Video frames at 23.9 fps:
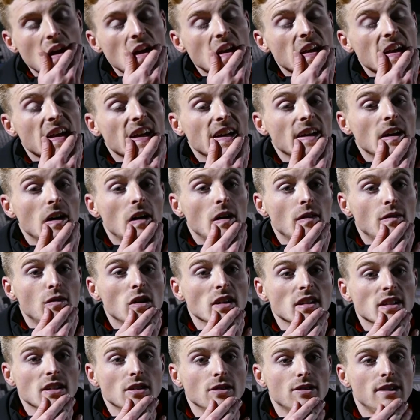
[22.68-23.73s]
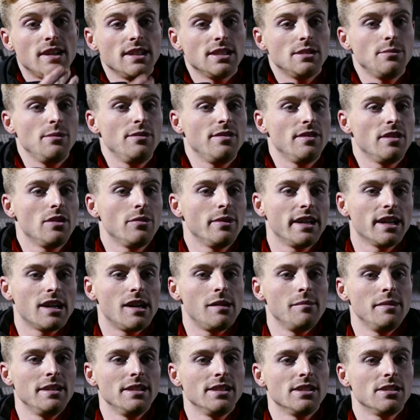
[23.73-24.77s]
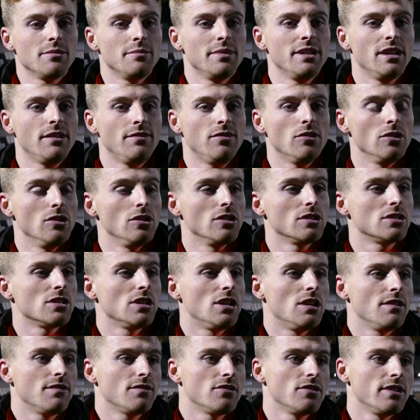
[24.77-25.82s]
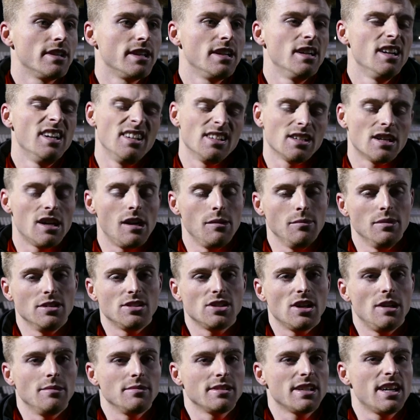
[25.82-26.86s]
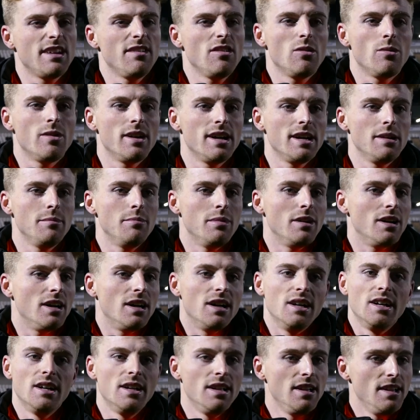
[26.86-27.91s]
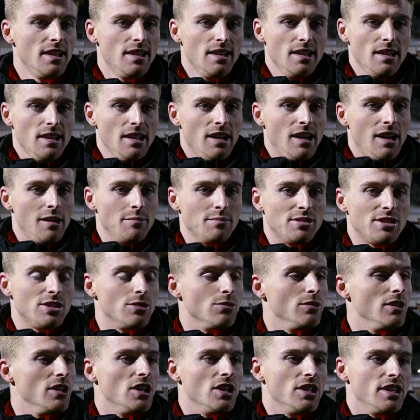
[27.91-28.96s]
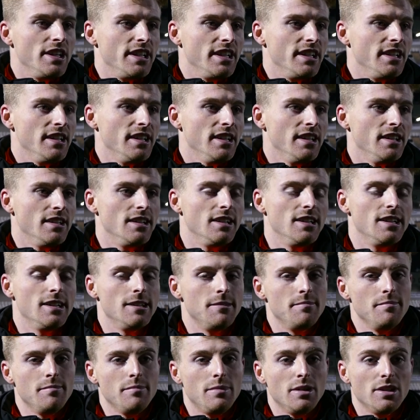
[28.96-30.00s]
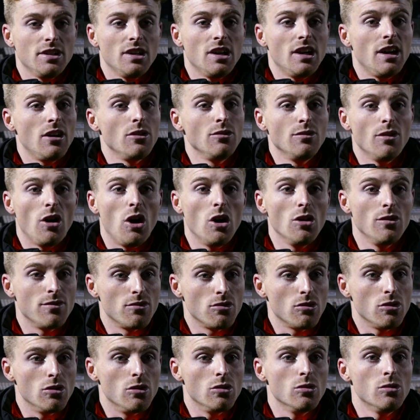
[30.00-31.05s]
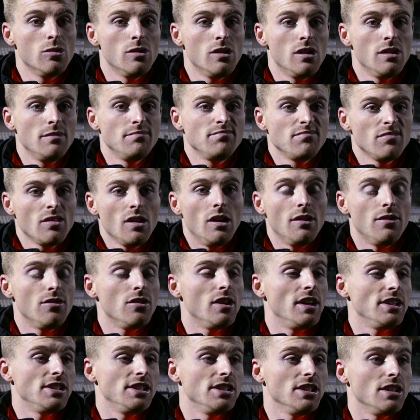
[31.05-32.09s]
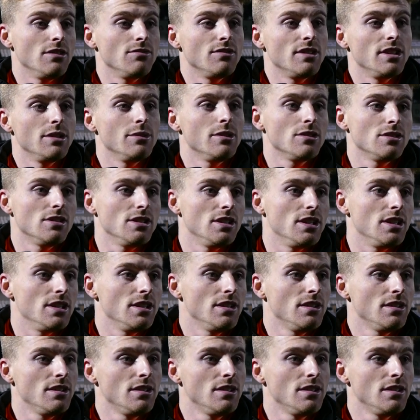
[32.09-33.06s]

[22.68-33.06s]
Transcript: Yeah, no, I thought I'd done all right, to be fair. When it came into me, I thought I looked after it. A couple of times I gave it away, but I'm still learning. But no, overall, I thought I'd actually done really well today.